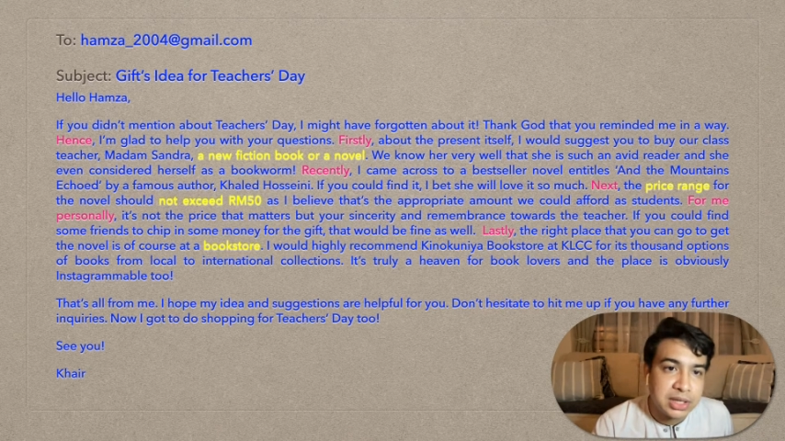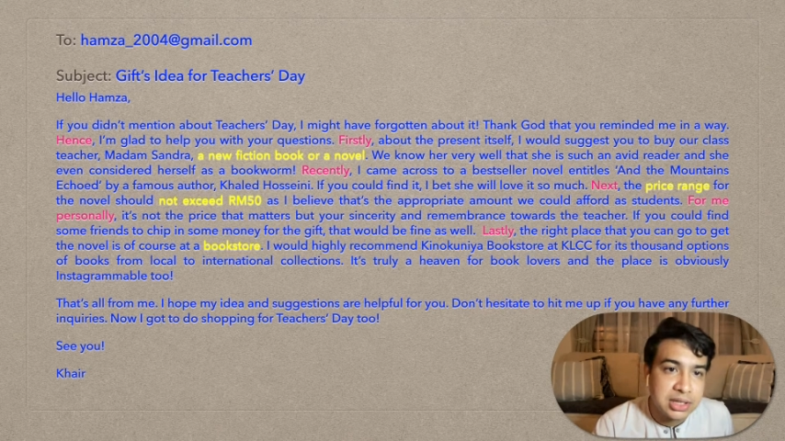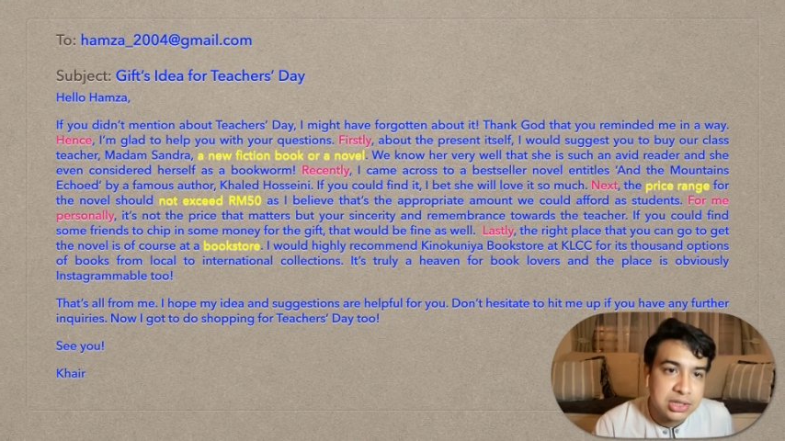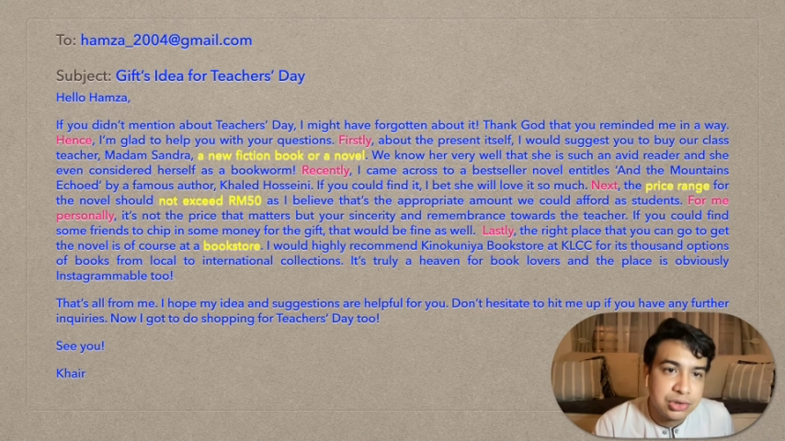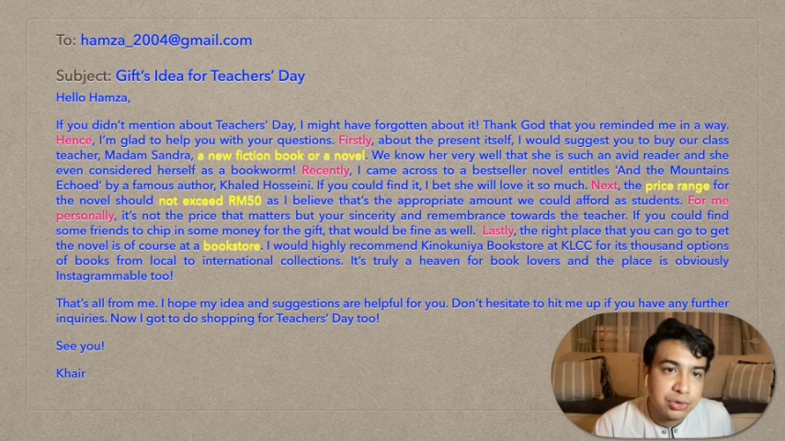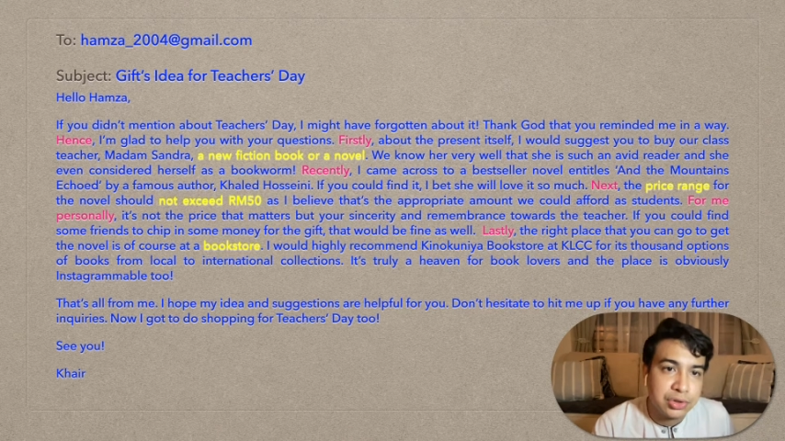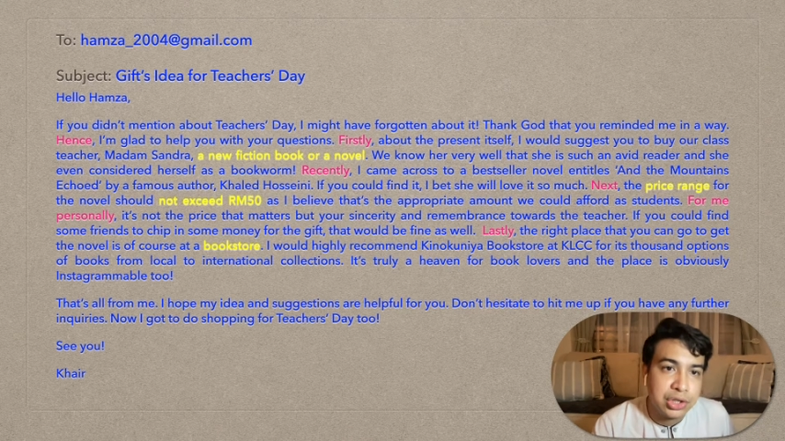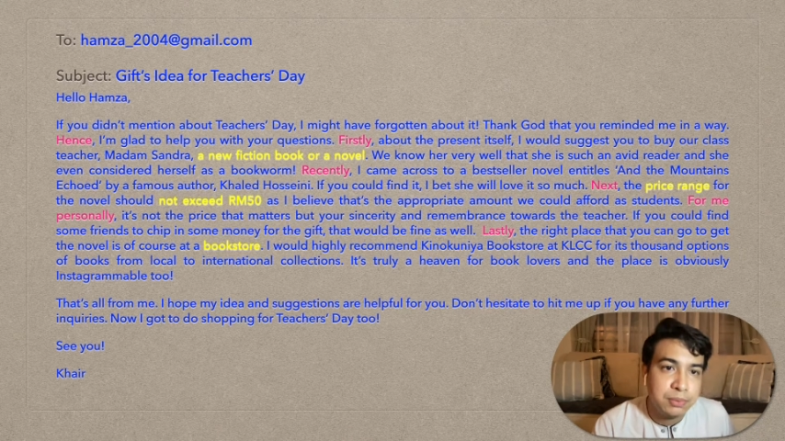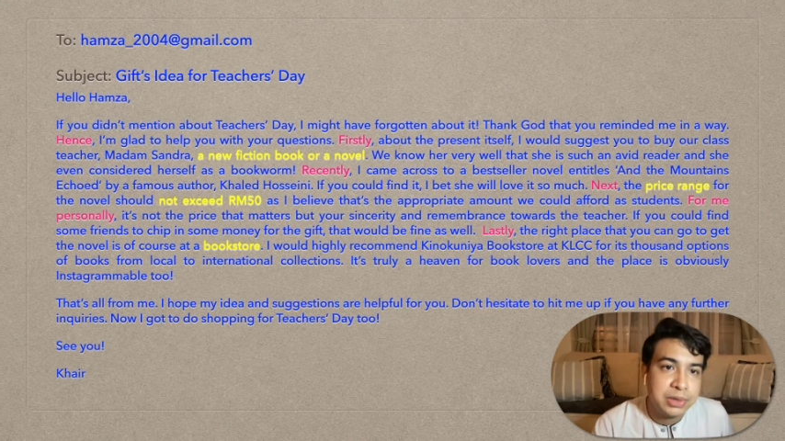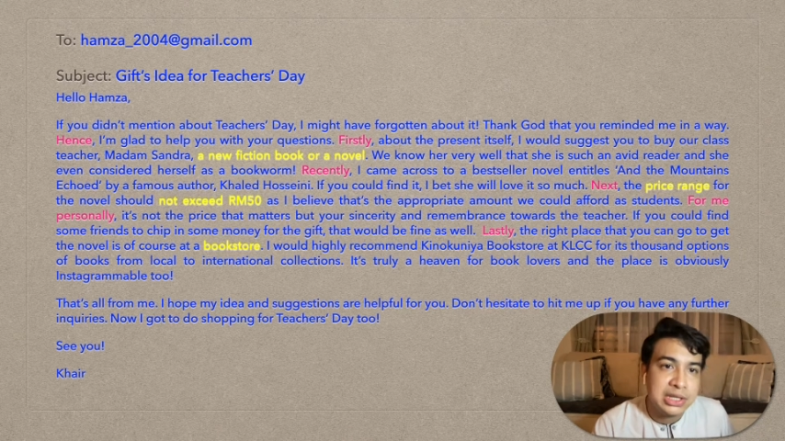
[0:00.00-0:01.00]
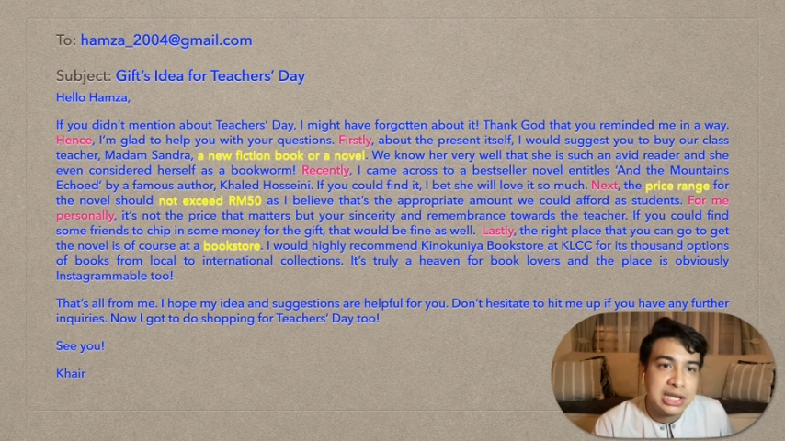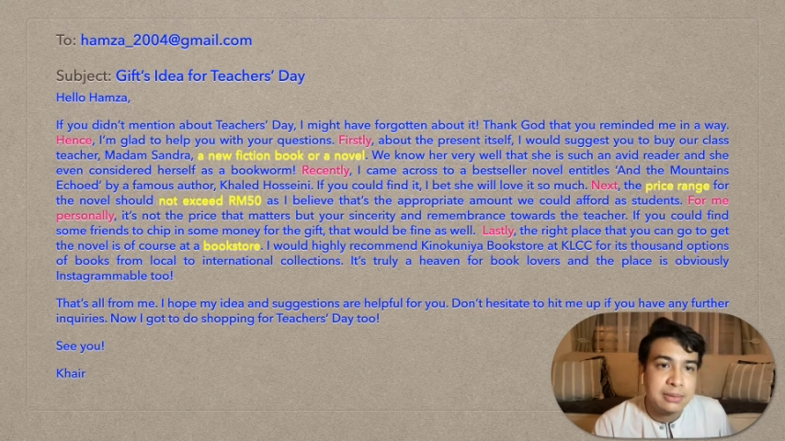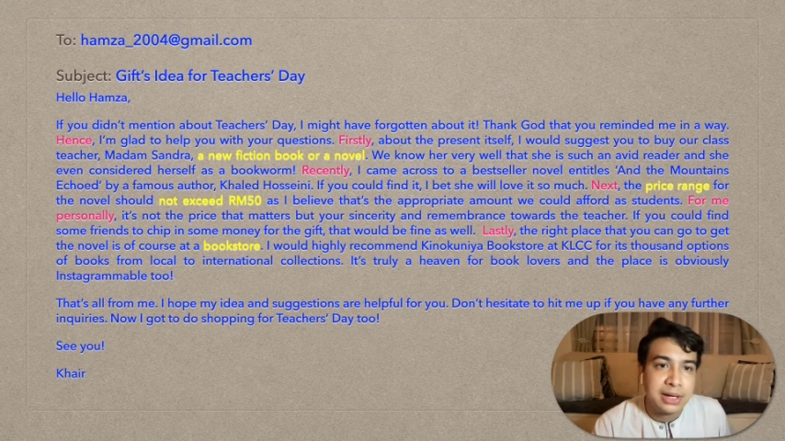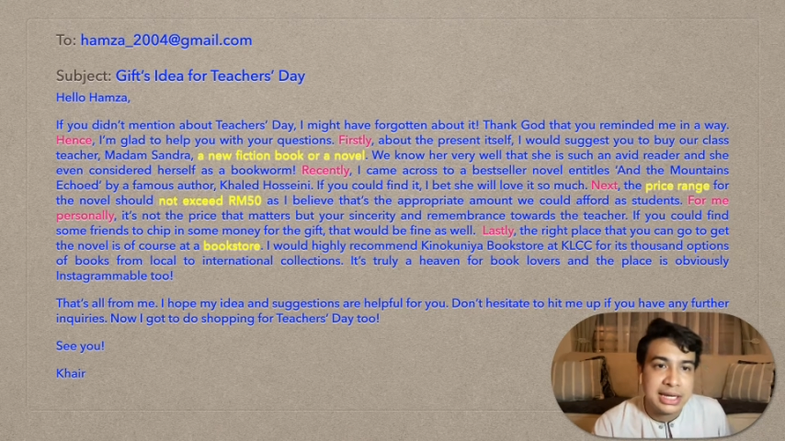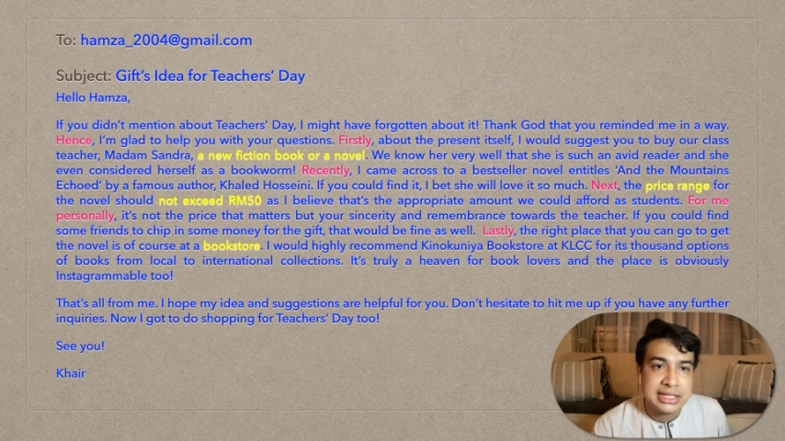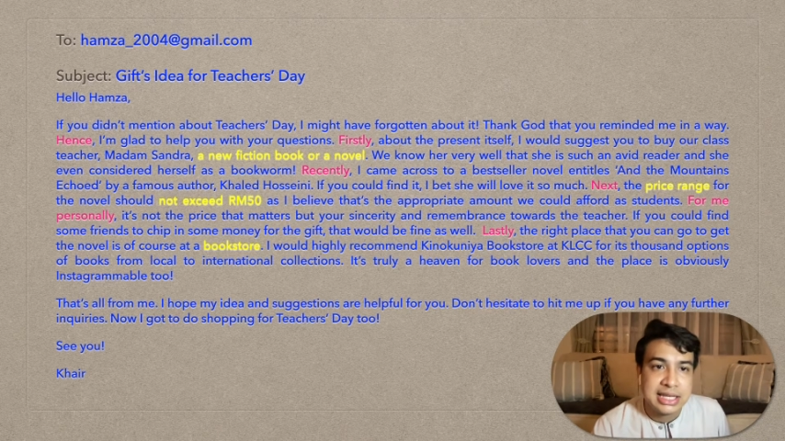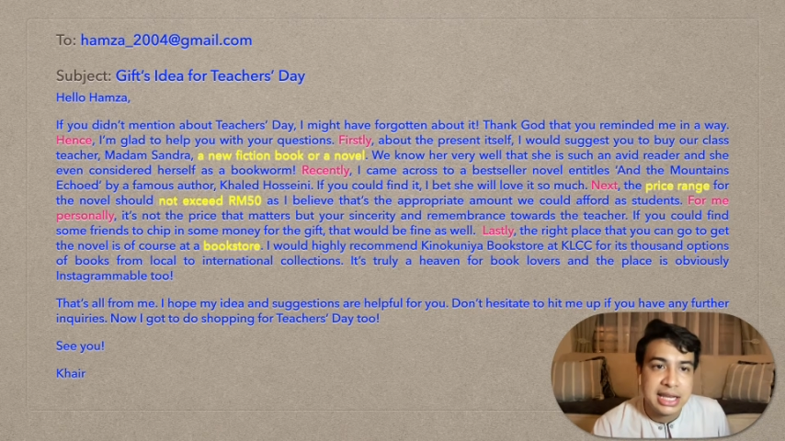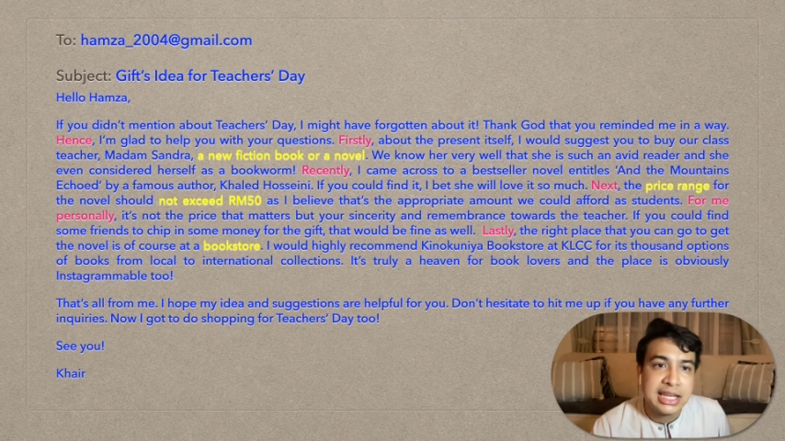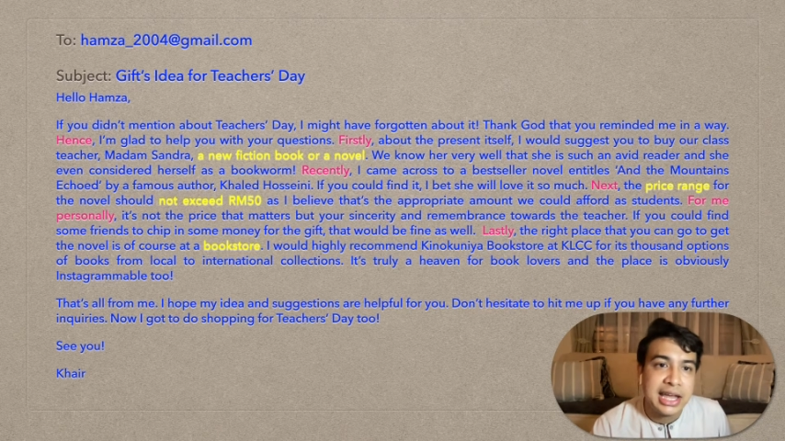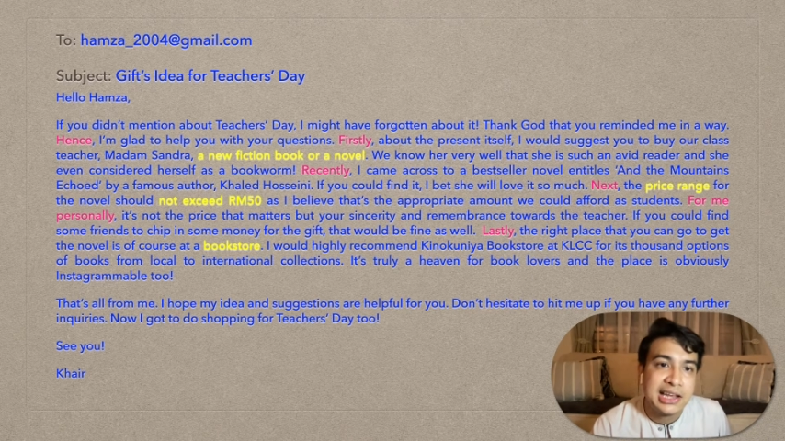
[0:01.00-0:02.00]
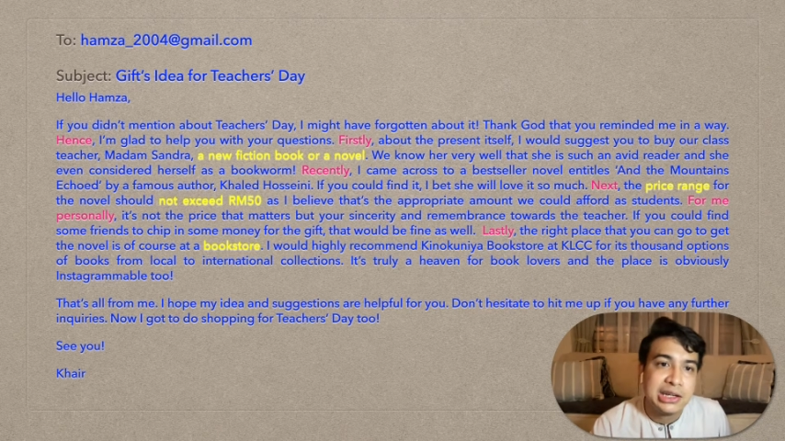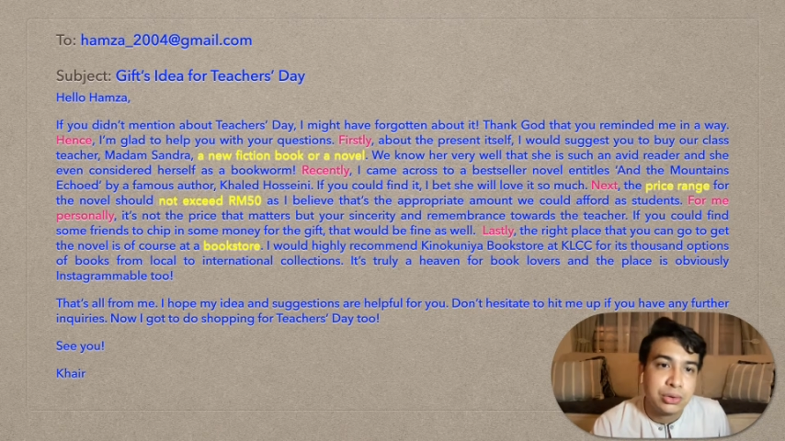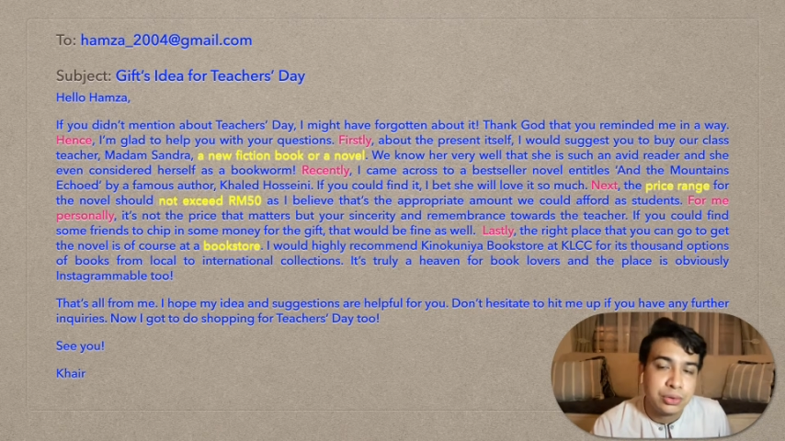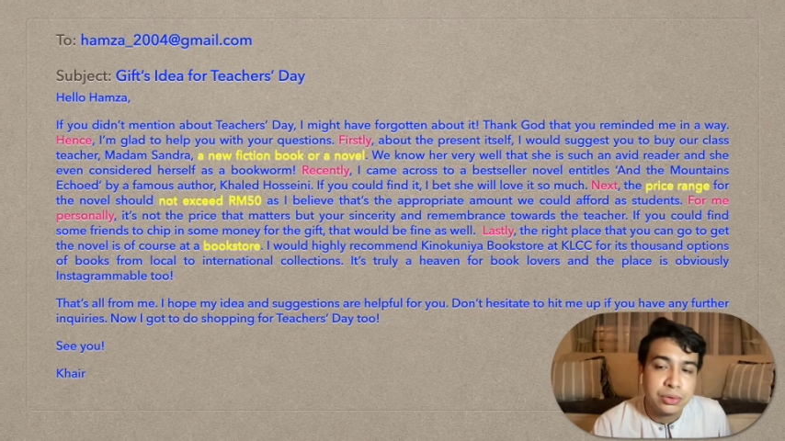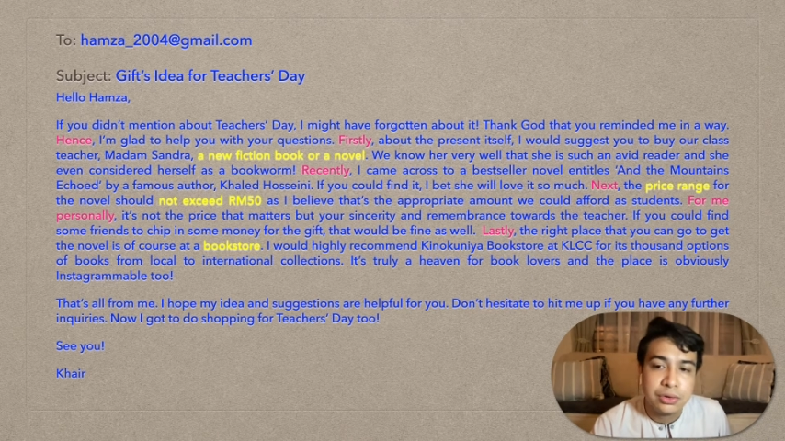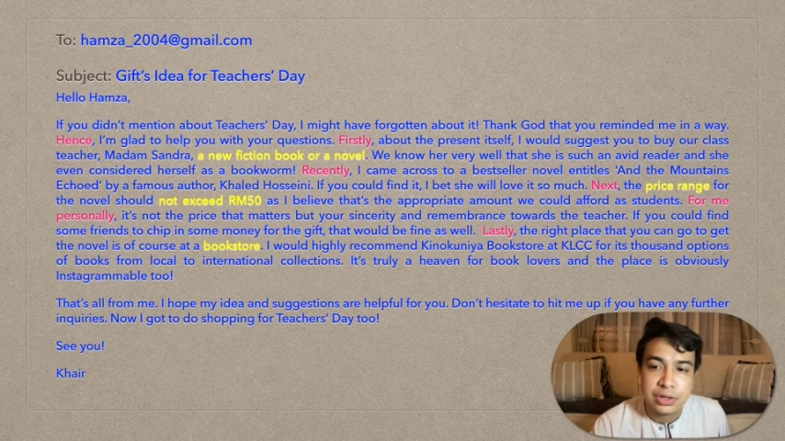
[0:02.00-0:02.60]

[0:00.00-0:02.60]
So you begin by saying hello.